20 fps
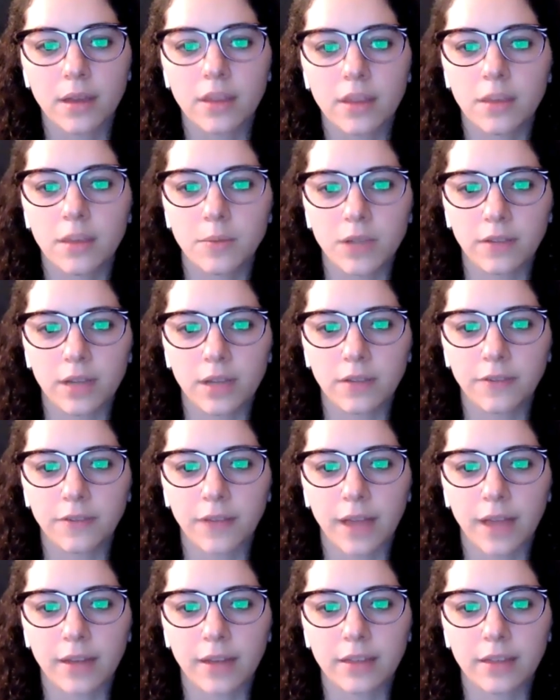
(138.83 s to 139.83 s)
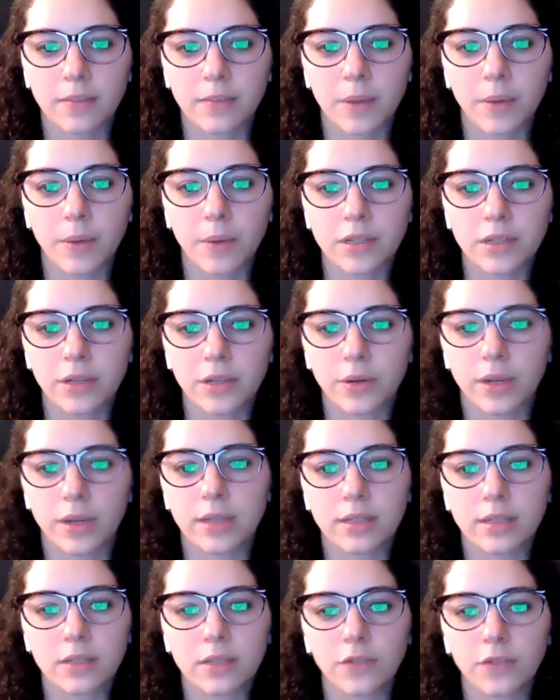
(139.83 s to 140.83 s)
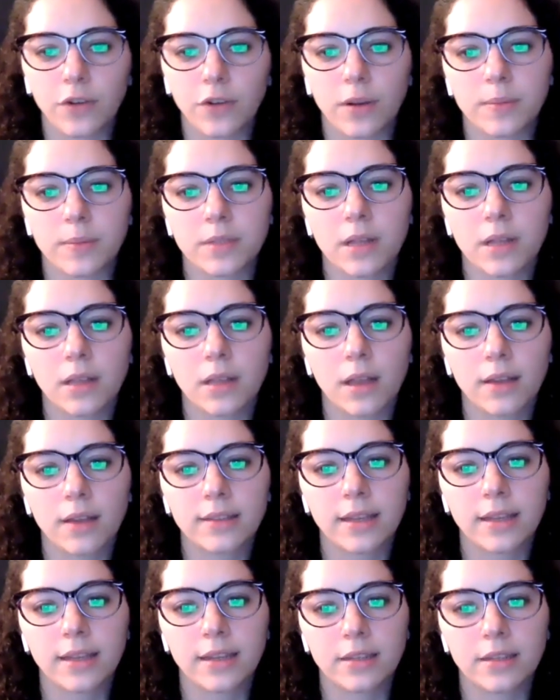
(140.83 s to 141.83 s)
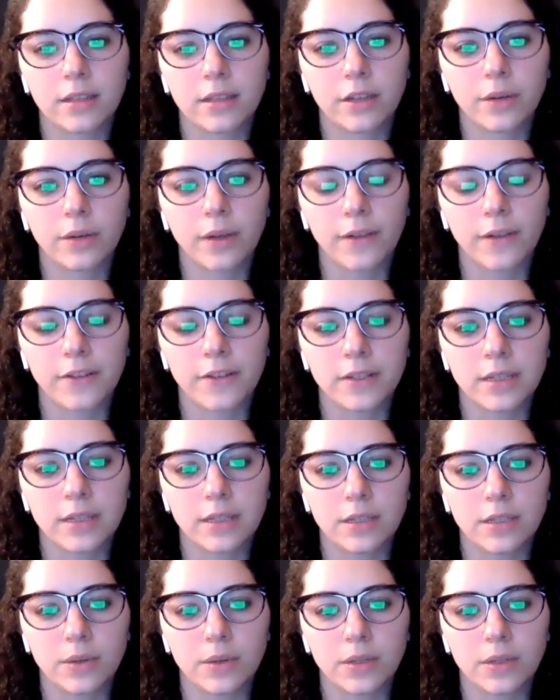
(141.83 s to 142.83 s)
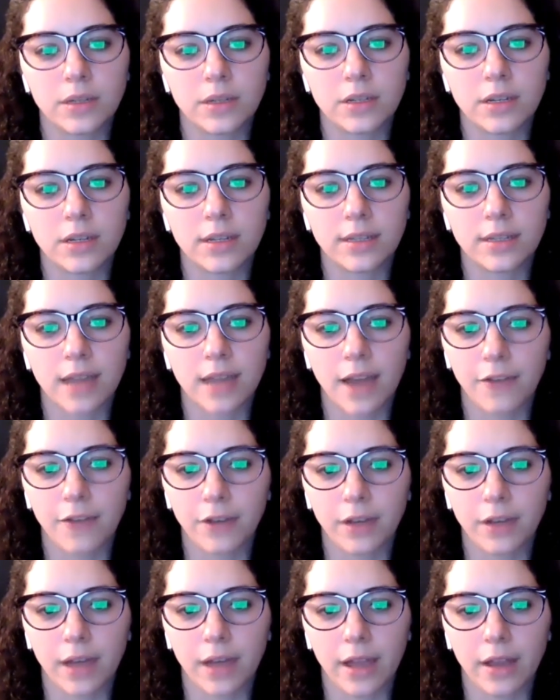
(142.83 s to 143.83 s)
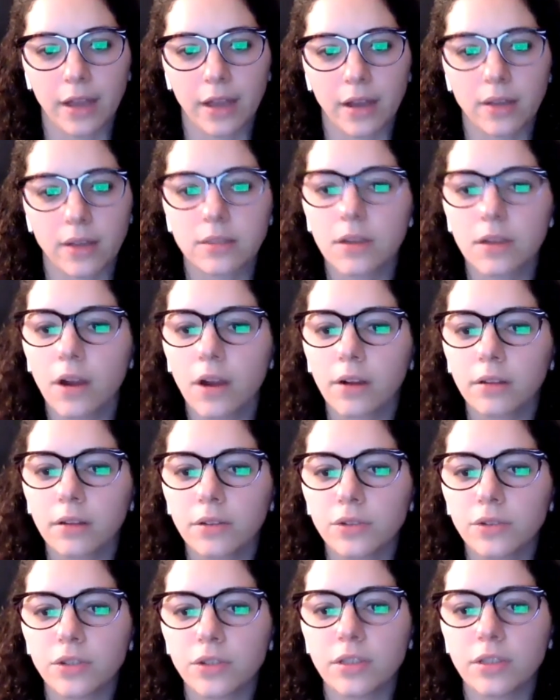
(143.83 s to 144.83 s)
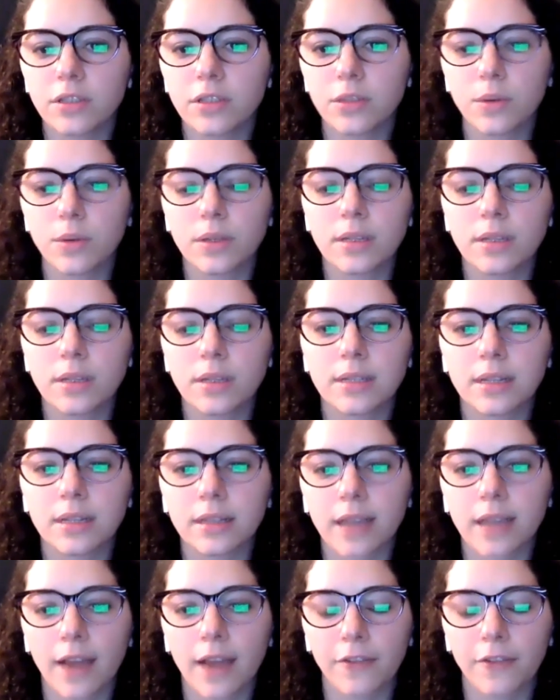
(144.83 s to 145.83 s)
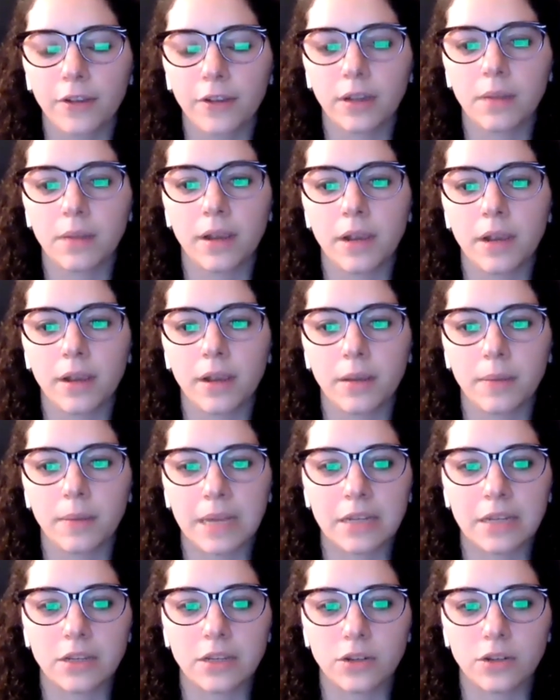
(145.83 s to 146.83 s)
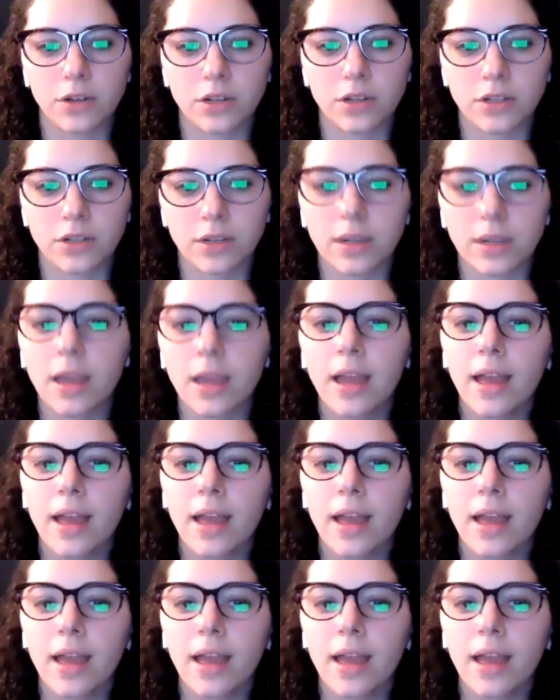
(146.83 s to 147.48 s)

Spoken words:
The objective flatness by which he creates his forms, alongside his clear references to Indigenous and African icons, are allusions to a distinctly African American painting tradition,